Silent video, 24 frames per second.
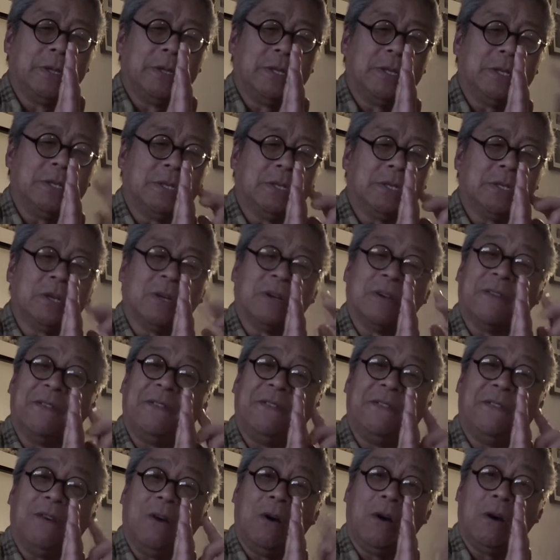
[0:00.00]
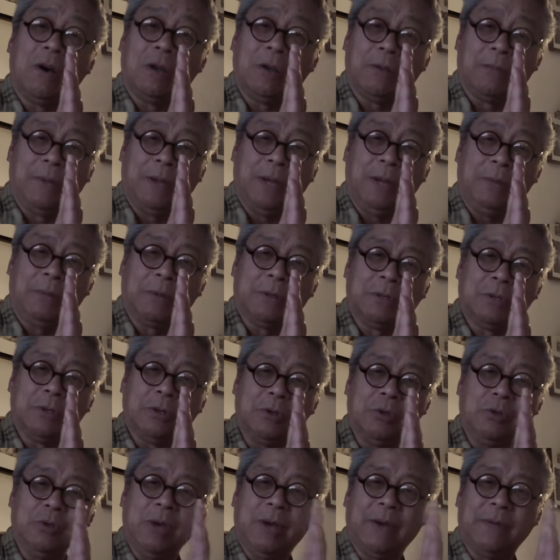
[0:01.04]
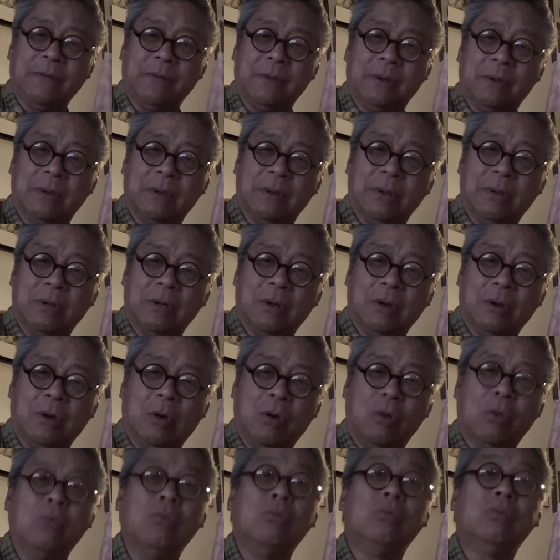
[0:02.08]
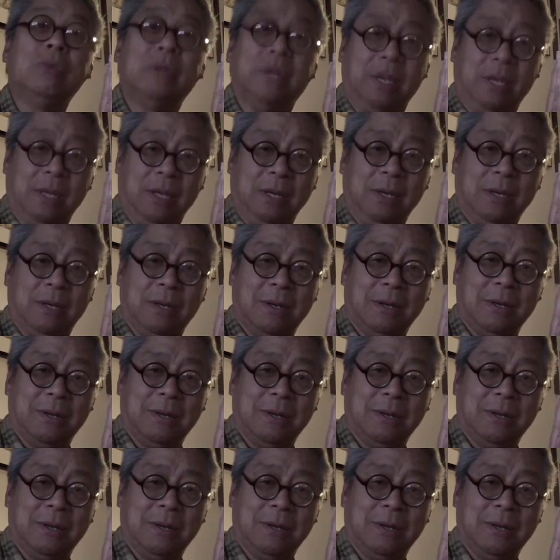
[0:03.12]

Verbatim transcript: this is going to fog your paper. So you have to only